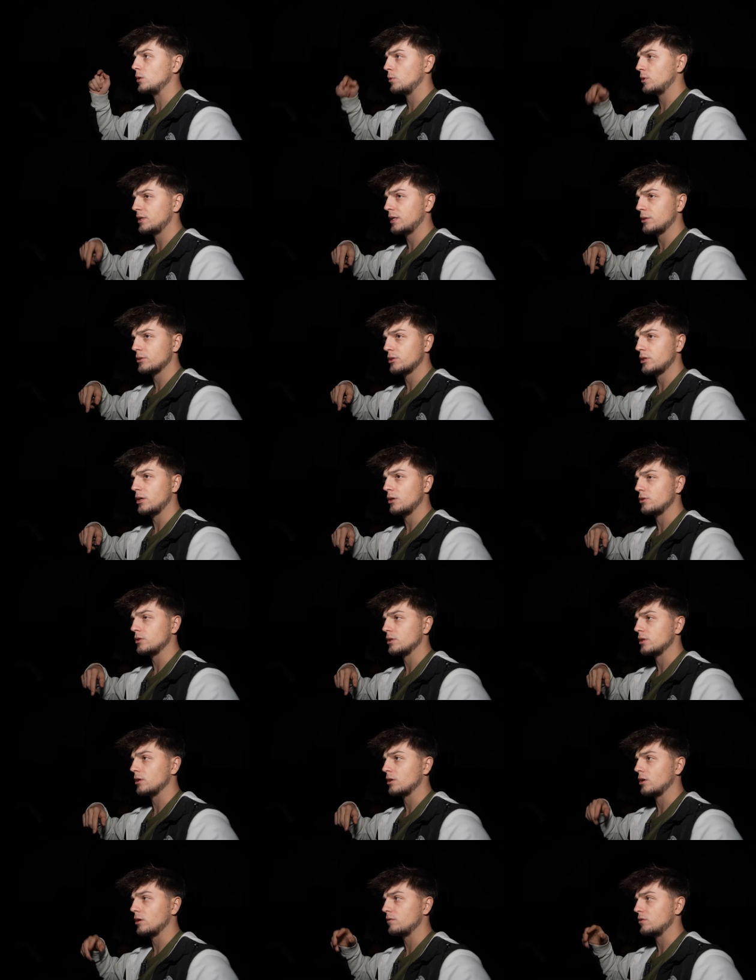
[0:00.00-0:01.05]
he went downstairs, he's
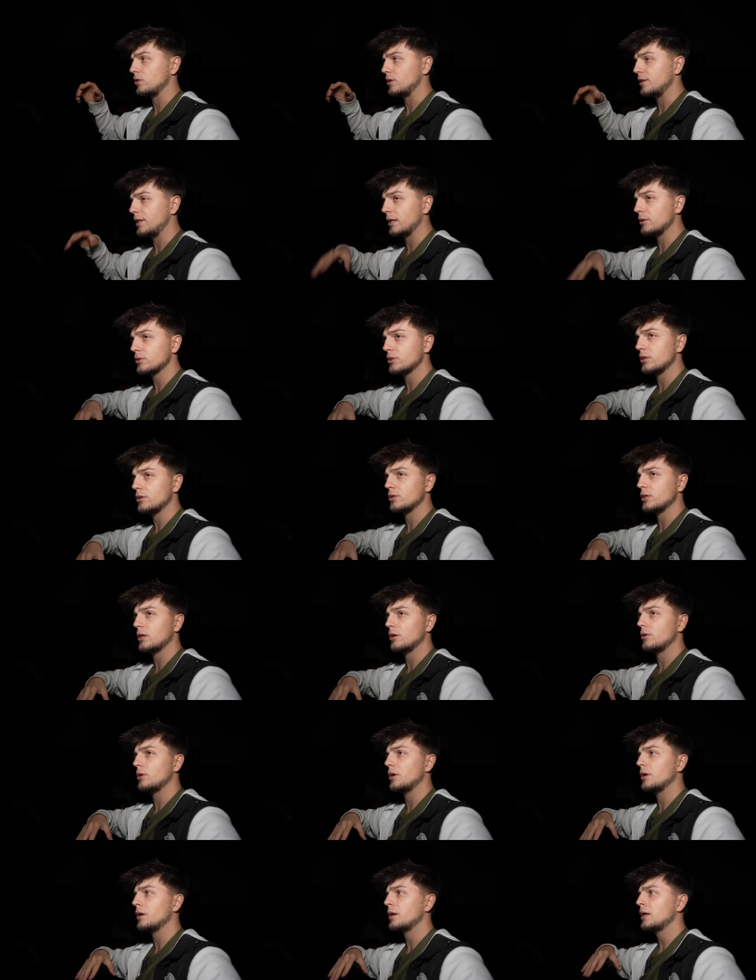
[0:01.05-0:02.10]
gonna cover the downstairs
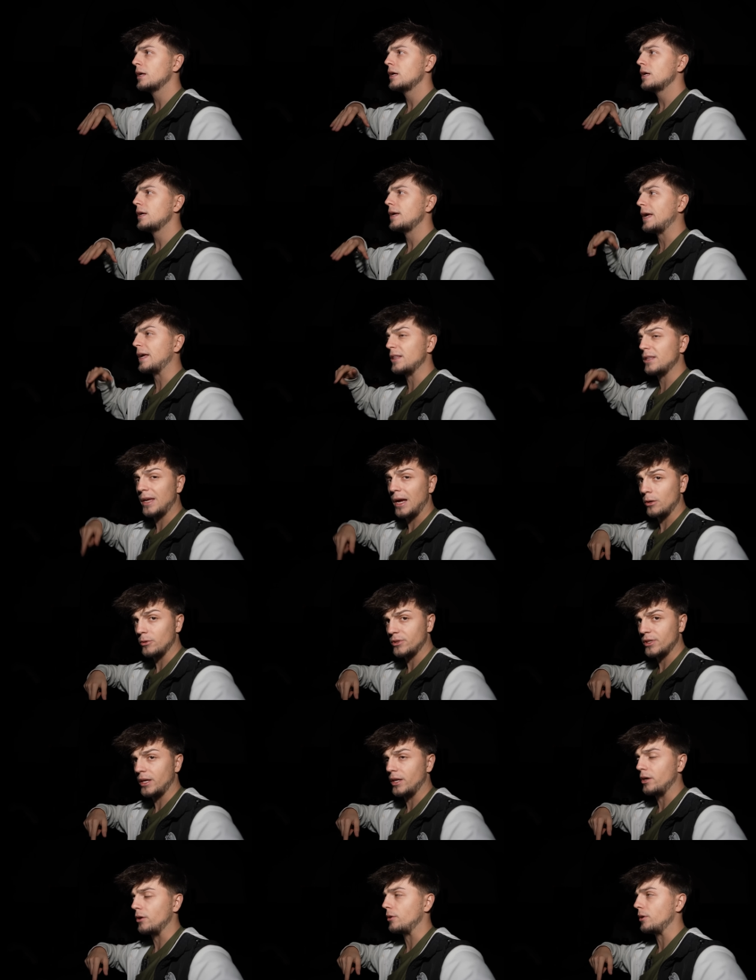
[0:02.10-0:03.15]
area and the
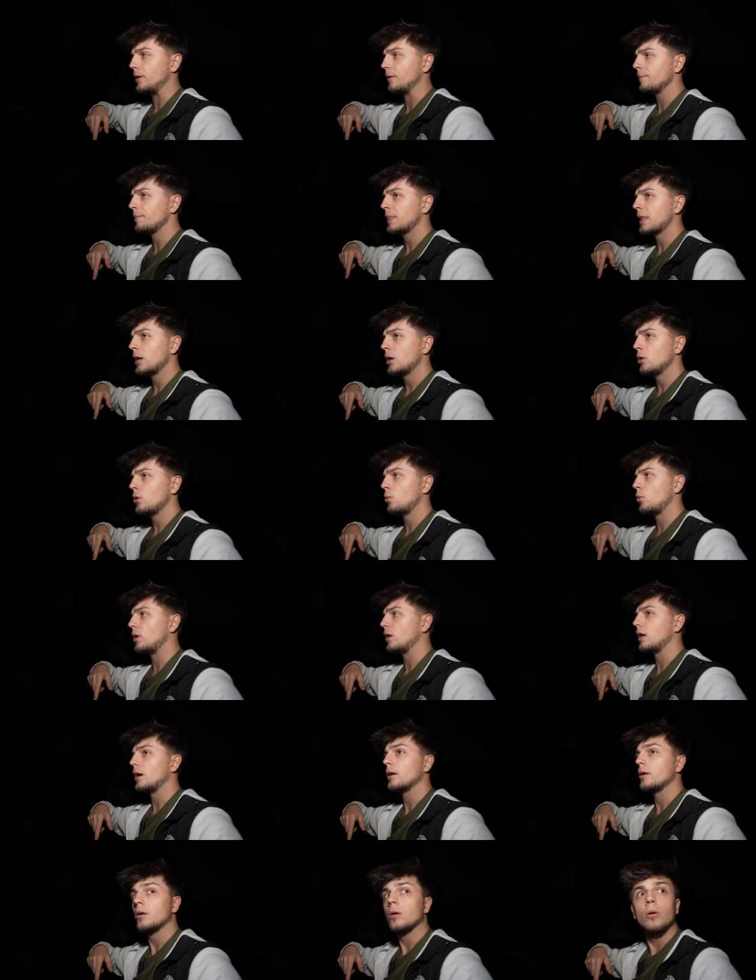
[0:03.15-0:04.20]
outside area
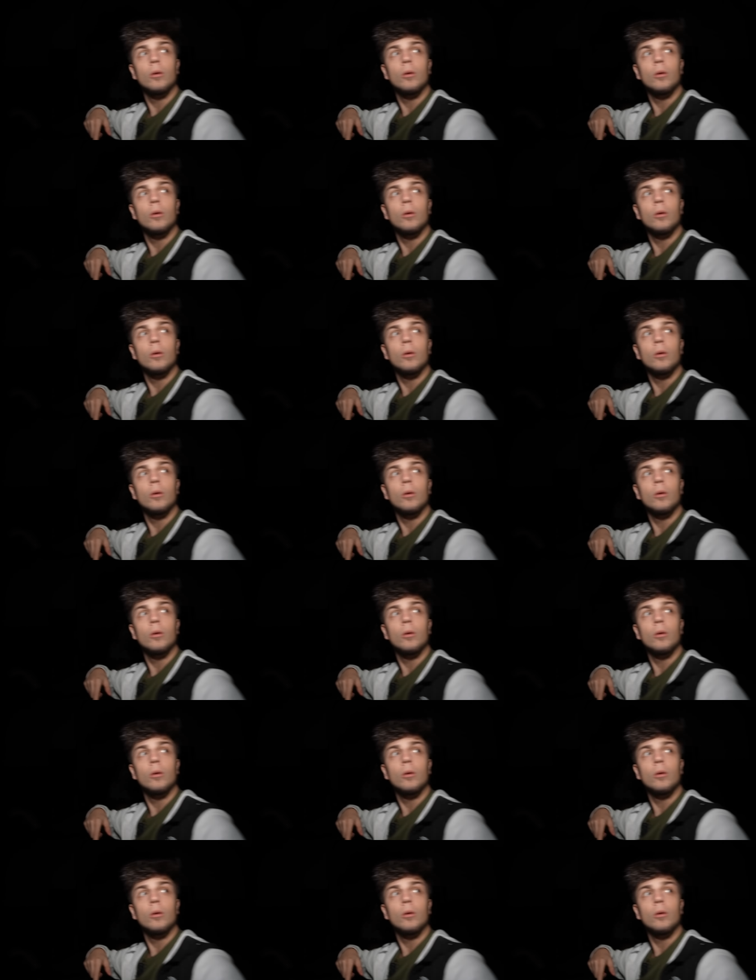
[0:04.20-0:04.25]
while I...